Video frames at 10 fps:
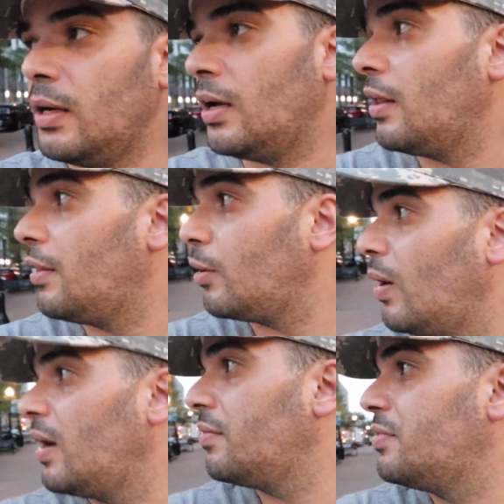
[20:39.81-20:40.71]
their
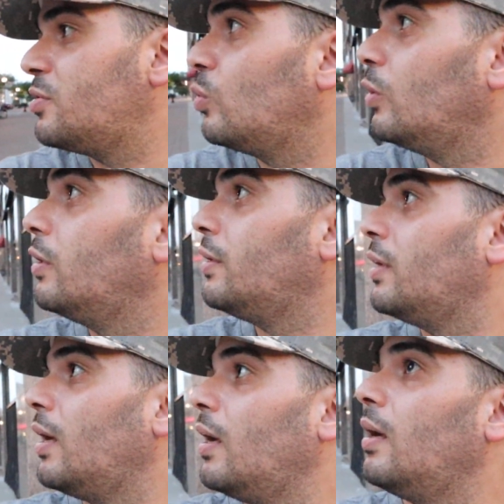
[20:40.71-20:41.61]
wives would
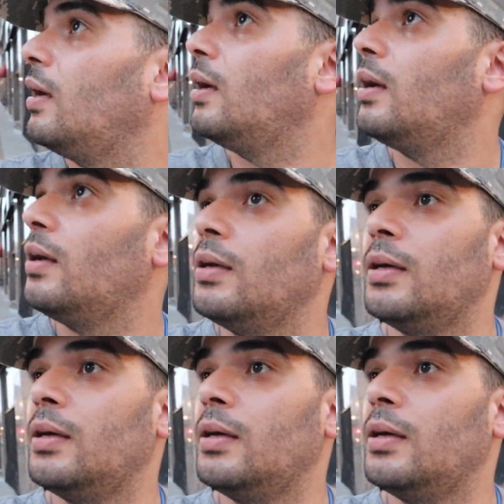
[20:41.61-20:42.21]
not